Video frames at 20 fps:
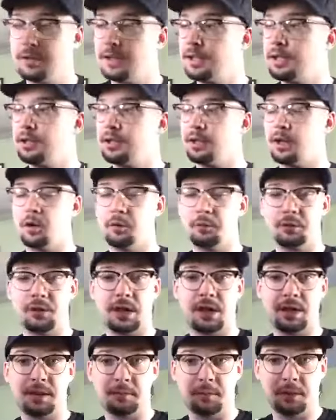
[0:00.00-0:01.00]
They
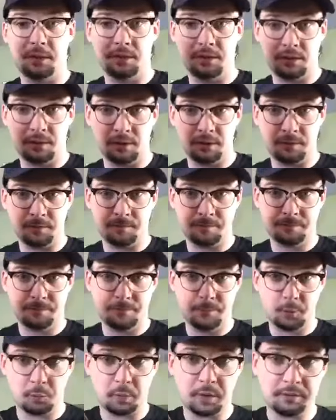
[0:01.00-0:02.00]
overnighted me
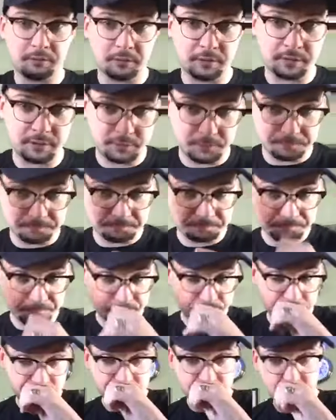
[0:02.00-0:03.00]
the Waverleys.
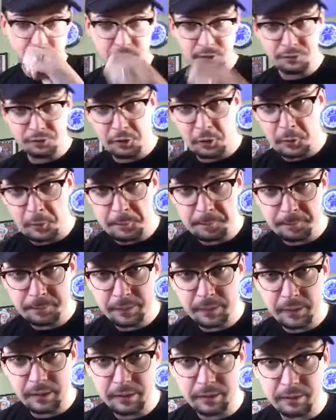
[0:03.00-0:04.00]
So
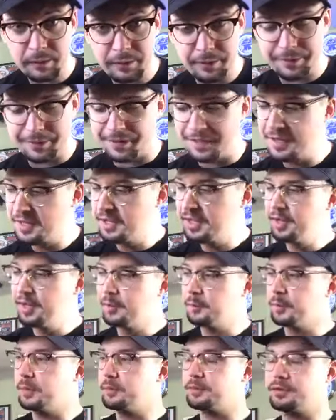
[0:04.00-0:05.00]

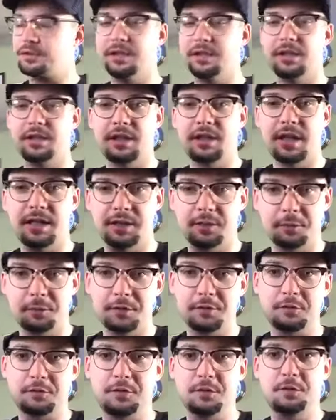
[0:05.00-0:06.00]
we were sitting there, had the
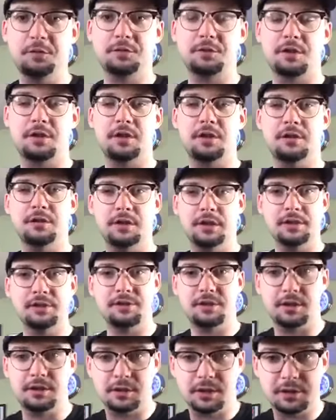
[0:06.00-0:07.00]
original tuners on it, and Lynn
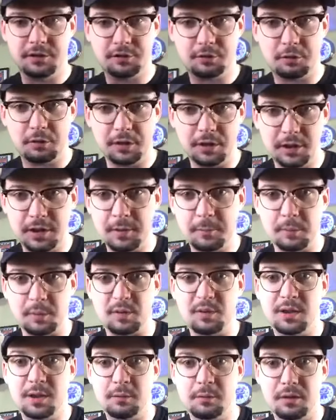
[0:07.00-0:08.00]
says, "Let's string it up
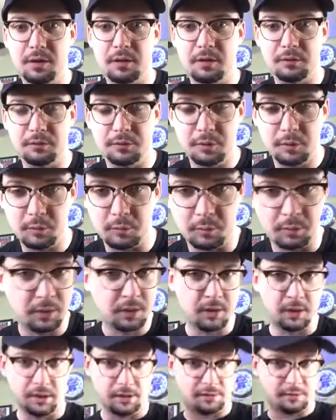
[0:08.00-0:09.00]
and see what it'll do."
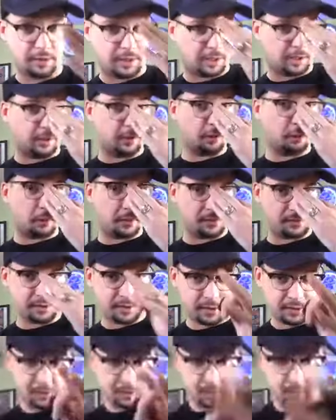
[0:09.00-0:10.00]
It's not all the way
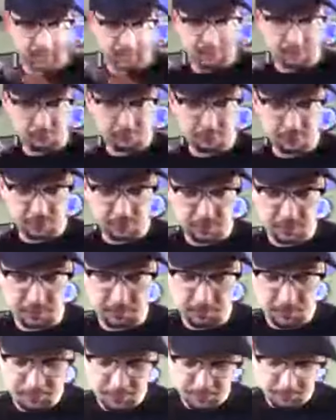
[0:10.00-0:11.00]
set up, but let's string it
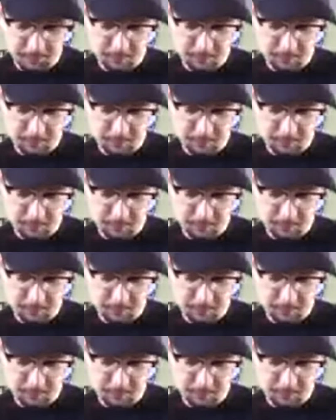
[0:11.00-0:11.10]
up.